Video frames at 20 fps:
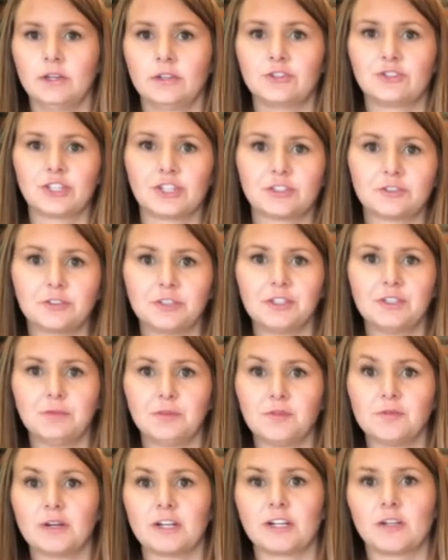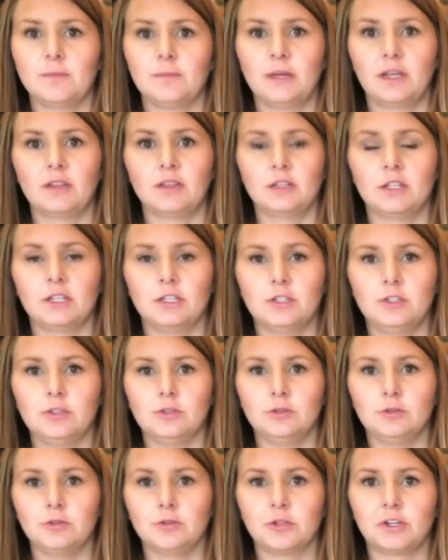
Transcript: Generally, we recommend that you